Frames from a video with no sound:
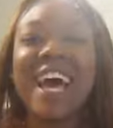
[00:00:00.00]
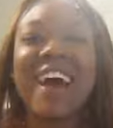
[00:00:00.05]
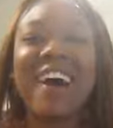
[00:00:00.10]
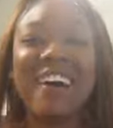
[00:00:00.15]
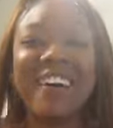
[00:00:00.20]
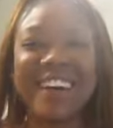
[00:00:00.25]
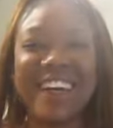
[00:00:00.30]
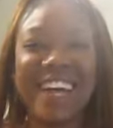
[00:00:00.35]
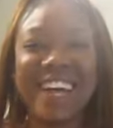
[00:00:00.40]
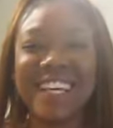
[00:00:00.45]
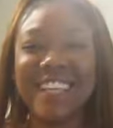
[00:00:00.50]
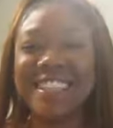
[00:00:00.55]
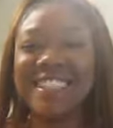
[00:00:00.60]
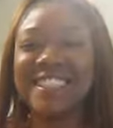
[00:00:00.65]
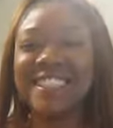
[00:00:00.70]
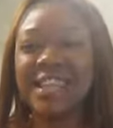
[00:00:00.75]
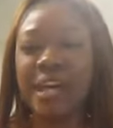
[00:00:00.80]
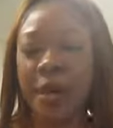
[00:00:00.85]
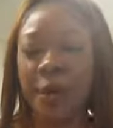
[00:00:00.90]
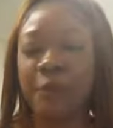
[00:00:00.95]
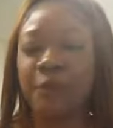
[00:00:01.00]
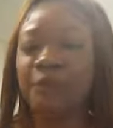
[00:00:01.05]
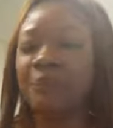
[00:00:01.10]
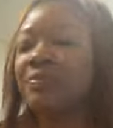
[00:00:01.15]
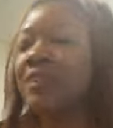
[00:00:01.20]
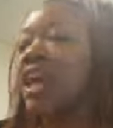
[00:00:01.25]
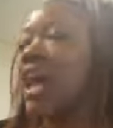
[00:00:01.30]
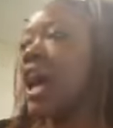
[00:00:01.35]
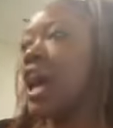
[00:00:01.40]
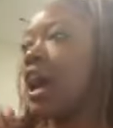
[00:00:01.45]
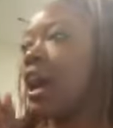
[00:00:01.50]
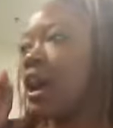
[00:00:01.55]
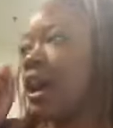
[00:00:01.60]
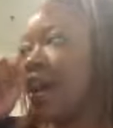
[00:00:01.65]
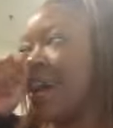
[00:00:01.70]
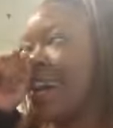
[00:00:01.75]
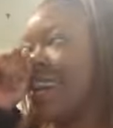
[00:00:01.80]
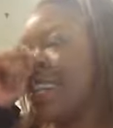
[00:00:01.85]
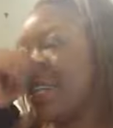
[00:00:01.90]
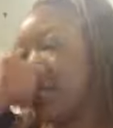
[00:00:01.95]
Okay, so
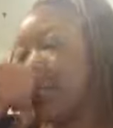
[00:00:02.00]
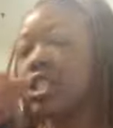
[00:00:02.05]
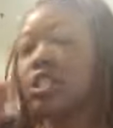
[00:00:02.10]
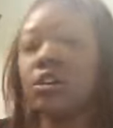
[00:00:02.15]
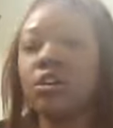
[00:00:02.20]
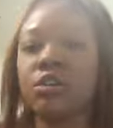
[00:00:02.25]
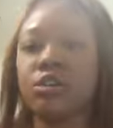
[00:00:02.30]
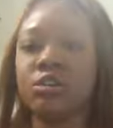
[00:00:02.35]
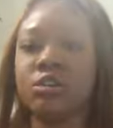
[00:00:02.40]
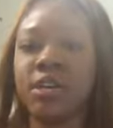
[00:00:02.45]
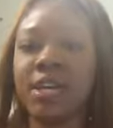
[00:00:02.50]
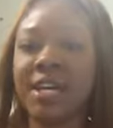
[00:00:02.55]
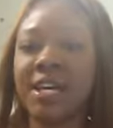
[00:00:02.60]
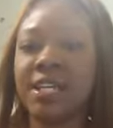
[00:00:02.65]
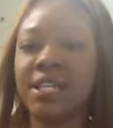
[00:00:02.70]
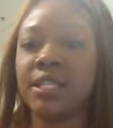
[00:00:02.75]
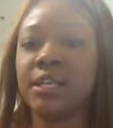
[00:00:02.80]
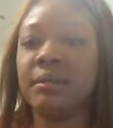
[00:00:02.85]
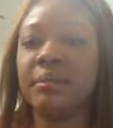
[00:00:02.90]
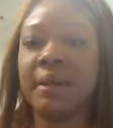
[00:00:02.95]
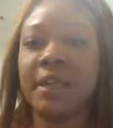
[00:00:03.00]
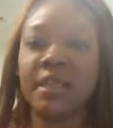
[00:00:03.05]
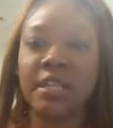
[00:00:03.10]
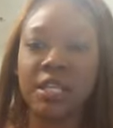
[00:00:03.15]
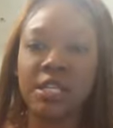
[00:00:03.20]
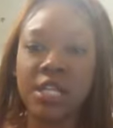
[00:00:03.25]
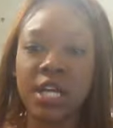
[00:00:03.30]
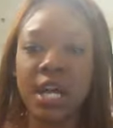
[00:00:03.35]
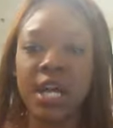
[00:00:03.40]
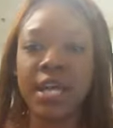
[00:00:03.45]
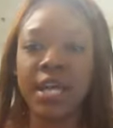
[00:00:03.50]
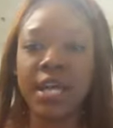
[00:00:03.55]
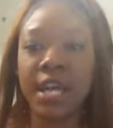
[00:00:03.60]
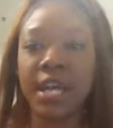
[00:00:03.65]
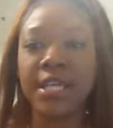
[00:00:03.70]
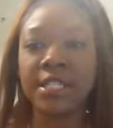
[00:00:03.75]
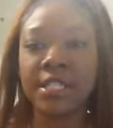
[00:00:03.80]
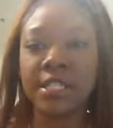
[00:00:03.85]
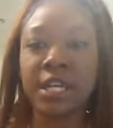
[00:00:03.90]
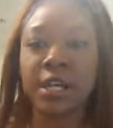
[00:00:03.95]
I just told you guys about the
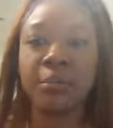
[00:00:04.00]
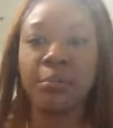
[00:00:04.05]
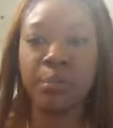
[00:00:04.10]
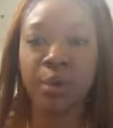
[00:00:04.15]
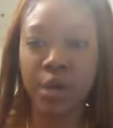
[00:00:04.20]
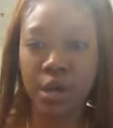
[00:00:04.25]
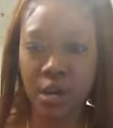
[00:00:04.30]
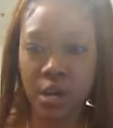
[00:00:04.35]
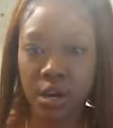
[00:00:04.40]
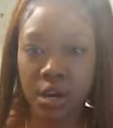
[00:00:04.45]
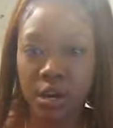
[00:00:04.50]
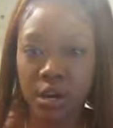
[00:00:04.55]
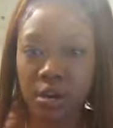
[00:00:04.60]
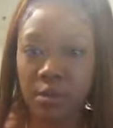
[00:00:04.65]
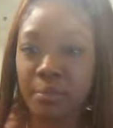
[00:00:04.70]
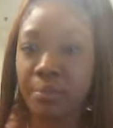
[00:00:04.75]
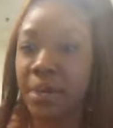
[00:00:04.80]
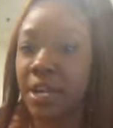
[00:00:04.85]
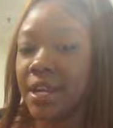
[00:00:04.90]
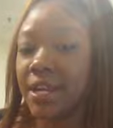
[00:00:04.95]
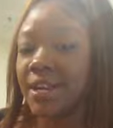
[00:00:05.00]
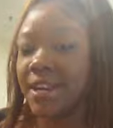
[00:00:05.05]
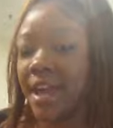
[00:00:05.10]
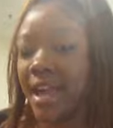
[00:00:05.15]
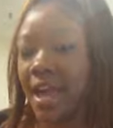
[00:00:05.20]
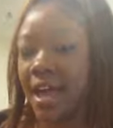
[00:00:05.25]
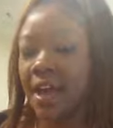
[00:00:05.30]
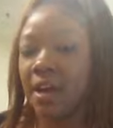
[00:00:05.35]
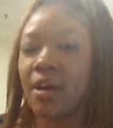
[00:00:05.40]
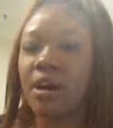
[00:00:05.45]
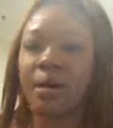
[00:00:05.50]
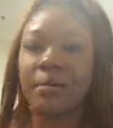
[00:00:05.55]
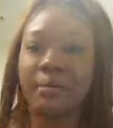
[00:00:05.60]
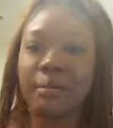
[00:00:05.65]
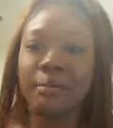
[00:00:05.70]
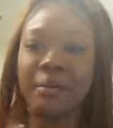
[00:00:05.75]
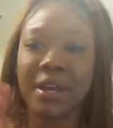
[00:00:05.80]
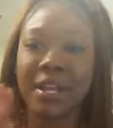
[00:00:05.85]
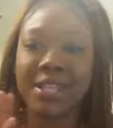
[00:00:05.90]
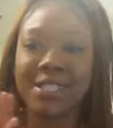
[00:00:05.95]
gigantic booger, but now I'm gonna
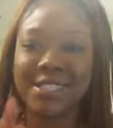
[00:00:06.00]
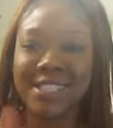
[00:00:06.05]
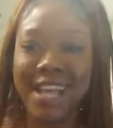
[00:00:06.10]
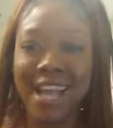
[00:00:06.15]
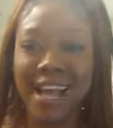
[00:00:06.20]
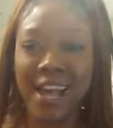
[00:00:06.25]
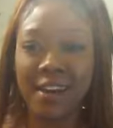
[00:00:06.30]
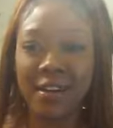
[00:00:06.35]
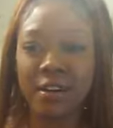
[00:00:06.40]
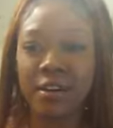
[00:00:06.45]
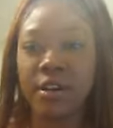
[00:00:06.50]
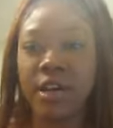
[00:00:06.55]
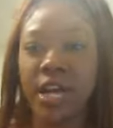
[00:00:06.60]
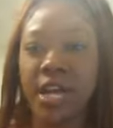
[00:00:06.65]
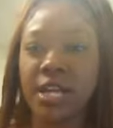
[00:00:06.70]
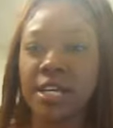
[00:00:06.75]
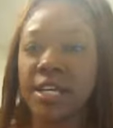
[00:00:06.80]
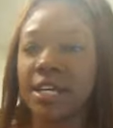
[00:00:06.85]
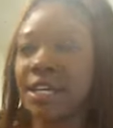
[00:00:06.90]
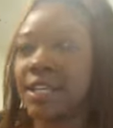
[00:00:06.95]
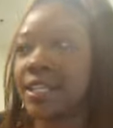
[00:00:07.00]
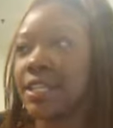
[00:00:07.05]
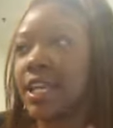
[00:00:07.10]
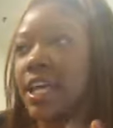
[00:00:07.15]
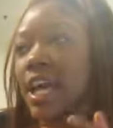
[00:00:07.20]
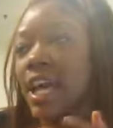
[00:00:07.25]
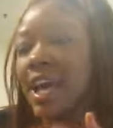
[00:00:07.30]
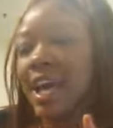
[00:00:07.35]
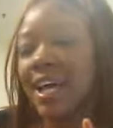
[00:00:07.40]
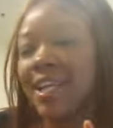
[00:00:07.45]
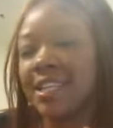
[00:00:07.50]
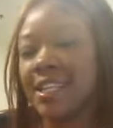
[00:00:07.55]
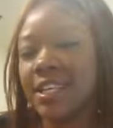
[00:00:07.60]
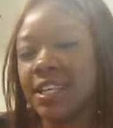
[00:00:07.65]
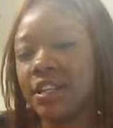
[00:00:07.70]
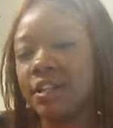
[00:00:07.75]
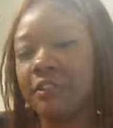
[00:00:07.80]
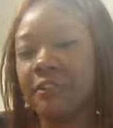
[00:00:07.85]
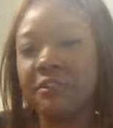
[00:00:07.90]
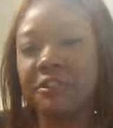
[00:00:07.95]
break it down, okay? Because I did a
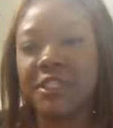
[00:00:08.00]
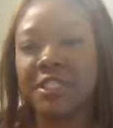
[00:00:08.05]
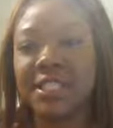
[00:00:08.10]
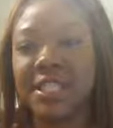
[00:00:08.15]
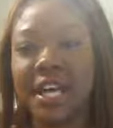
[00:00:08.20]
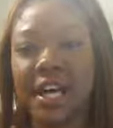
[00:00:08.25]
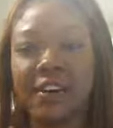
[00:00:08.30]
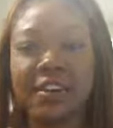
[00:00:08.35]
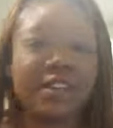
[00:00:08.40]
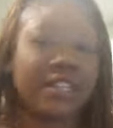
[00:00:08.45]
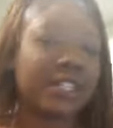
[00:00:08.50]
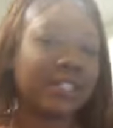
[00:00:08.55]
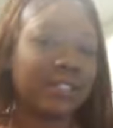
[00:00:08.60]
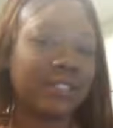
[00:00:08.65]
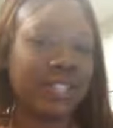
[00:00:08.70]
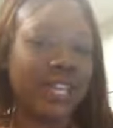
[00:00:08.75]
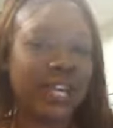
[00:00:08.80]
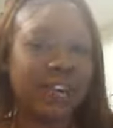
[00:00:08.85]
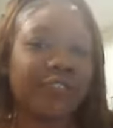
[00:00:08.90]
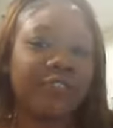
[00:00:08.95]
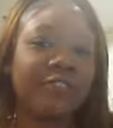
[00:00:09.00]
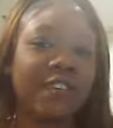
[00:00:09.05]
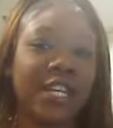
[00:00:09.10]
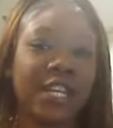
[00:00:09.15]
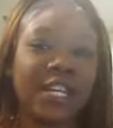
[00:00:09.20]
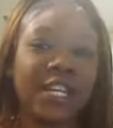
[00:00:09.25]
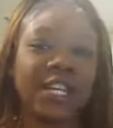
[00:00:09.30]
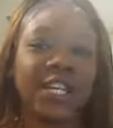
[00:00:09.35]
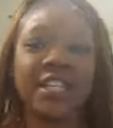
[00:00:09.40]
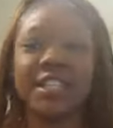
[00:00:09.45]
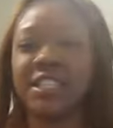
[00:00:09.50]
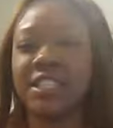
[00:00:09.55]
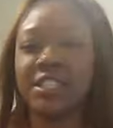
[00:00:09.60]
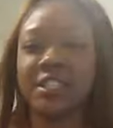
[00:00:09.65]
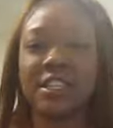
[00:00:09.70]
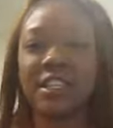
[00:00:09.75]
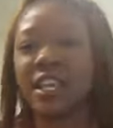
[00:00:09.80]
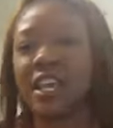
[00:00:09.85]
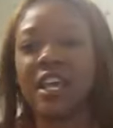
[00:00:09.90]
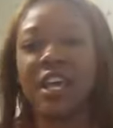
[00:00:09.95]
little freestyle because it was kind of funny because he's
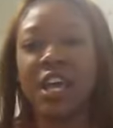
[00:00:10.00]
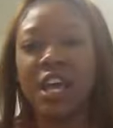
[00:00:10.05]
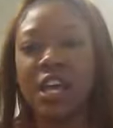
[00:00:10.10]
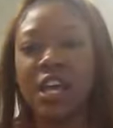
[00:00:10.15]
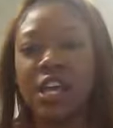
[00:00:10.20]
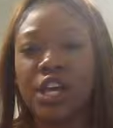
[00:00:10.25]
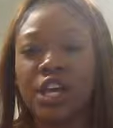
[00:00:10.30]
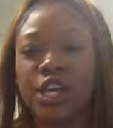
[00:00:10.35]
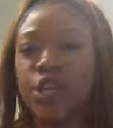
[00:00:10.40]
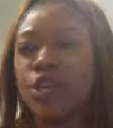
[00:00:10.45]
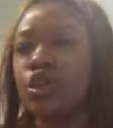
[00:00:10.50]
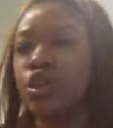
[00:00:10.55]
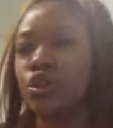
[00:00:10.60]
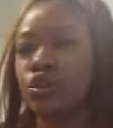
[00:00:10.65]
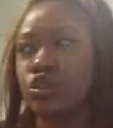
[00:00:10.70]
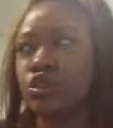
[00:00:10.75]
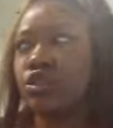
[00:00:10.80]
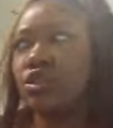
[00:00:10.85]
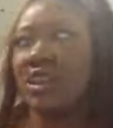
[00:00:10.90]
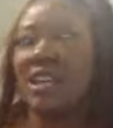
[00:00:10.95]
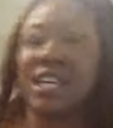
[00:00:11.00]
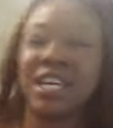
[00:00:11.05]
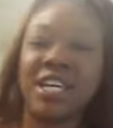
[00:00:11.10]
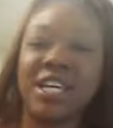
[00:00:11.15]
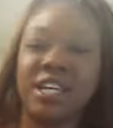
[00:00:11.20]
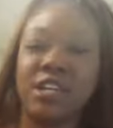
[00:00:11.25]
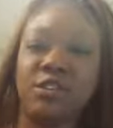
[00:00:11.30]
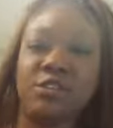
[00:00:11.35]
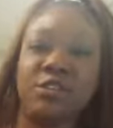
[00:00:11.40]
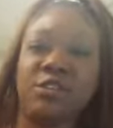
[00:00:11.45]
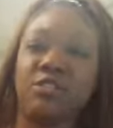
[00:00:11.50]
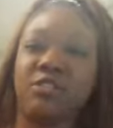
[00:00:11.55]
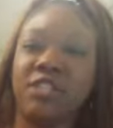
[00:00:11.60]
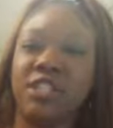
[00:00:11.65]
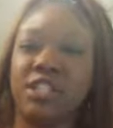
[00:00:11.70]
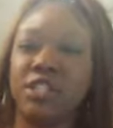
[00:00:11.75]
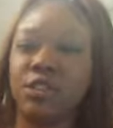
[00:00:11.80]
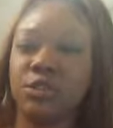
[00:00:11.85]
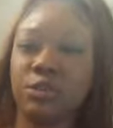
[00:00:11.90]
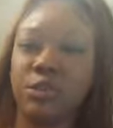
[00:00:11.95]
like, you don't strut on your
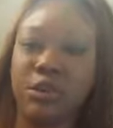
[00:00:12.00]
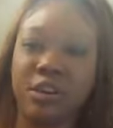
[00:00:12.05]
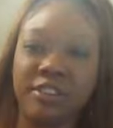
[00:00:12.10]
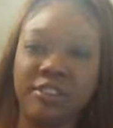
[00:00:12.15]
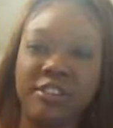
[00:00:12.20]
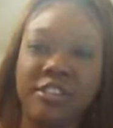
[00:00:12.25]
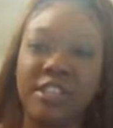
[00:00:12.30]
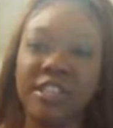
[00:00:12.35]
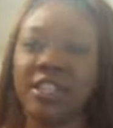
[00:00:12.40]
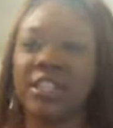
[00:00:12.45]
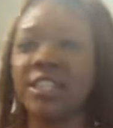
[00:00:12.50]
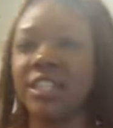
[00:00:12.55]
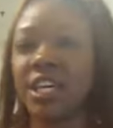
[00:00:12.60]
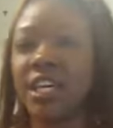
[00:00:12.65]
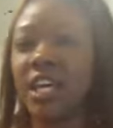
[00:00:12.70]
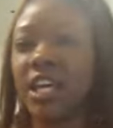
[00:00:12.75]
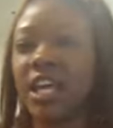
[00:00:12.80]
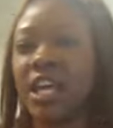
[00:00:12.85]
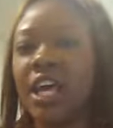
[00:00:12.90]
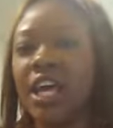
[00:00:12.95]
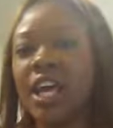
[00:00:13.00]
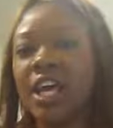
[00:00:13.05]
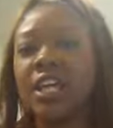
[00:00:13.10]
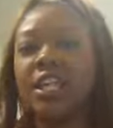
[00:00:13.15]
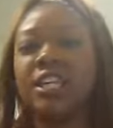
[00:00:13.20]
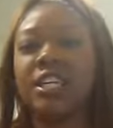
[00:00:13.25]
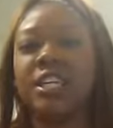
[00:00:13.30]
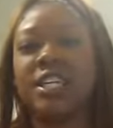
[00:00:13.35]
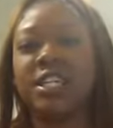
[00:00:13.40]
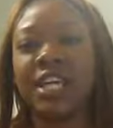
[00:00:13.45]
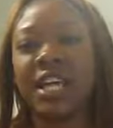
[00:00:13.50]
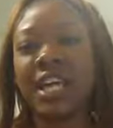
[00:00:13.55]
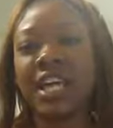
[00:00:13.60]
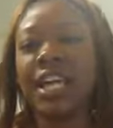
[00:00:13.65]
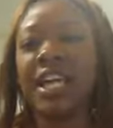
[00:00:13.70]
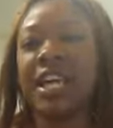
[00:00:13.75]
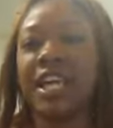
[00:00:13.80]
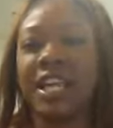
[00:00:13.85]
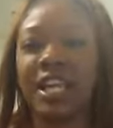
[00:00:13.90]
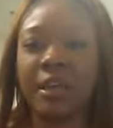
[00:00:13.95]
newsfeed too often and see the
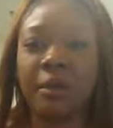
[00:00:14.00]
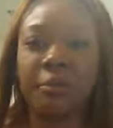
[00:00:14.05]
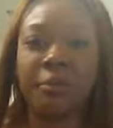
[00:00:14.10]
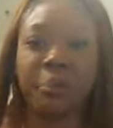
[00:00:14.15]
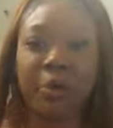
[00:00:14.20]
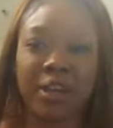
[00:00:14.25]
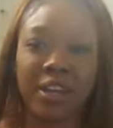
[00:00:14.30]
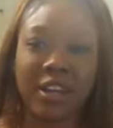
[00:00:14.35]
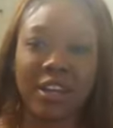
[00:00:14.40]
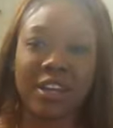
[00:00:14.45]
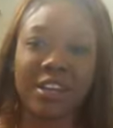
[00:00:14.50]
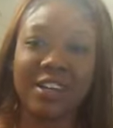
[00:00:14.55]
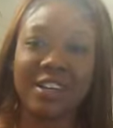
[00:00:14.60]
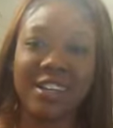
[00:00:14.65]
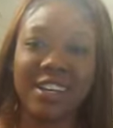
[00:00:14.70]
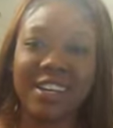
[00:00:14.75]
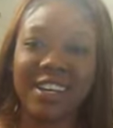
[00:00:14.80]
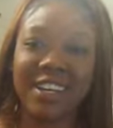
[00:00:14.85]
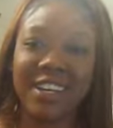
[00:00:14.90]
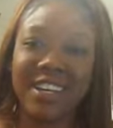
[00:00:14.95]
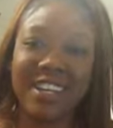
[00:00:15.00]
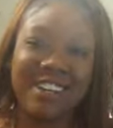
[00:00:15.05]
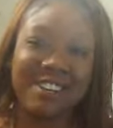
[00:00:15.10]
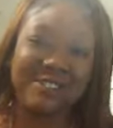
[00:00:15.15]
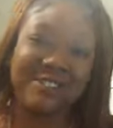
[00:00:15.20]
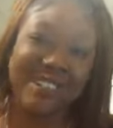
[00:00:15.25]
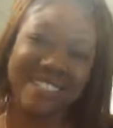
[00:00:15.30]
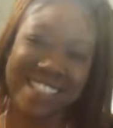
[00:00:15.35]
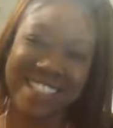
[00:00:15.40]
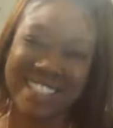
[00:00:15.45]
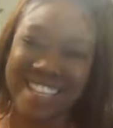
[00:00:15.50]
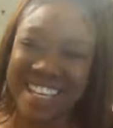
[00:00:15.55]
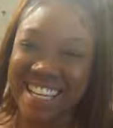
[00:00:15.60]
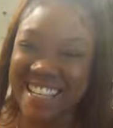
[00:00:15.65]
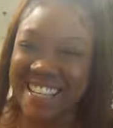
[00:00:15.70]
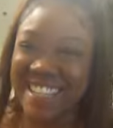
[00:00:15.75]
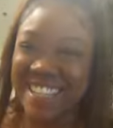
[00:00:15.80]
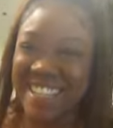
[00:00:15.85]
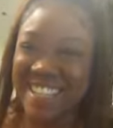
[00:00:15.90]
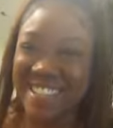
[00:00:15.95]
gigantic booger in the
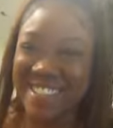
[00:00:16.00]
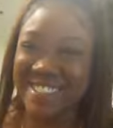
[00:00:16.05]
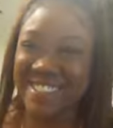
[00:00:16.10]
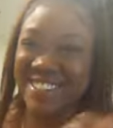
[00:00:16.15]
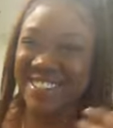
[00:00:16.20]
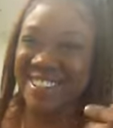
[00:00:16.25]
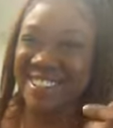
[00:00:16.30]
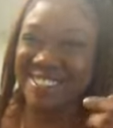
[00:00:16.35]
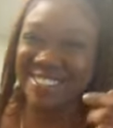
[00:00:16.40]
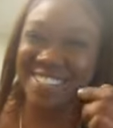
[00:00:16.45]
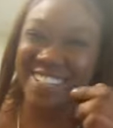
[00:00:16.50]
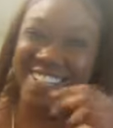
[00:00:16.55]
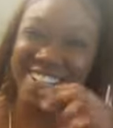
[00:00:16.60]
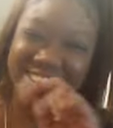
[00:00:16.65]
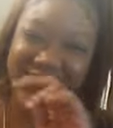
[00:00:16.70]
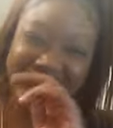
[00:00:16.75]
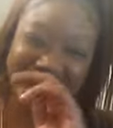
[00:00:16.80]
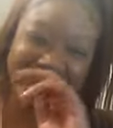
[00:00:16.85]
freestyle, you know what I'm saying?